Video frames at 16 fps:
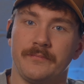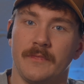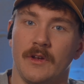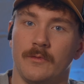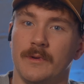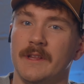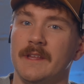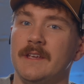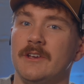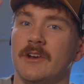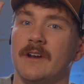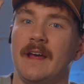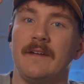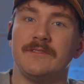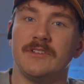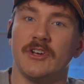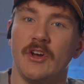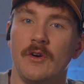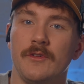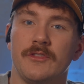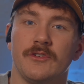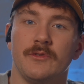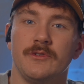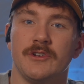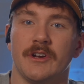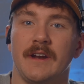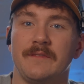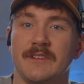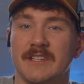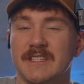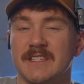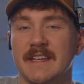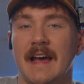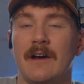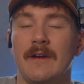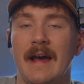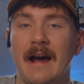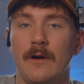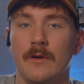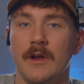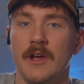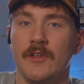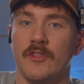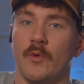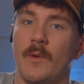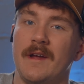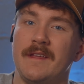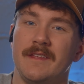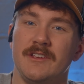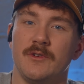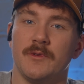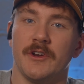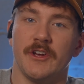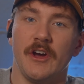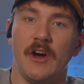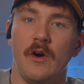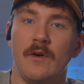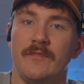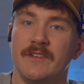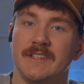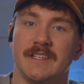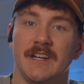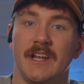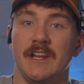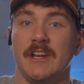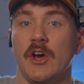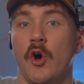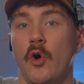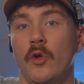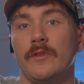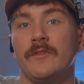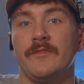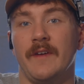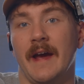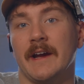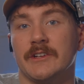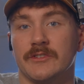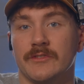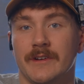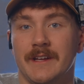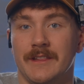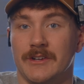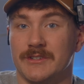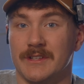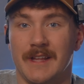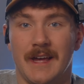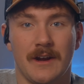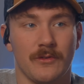really you're going to have to go through, and you're going to have to scout out the way that you want to go. If it's in an old factory and there's a lot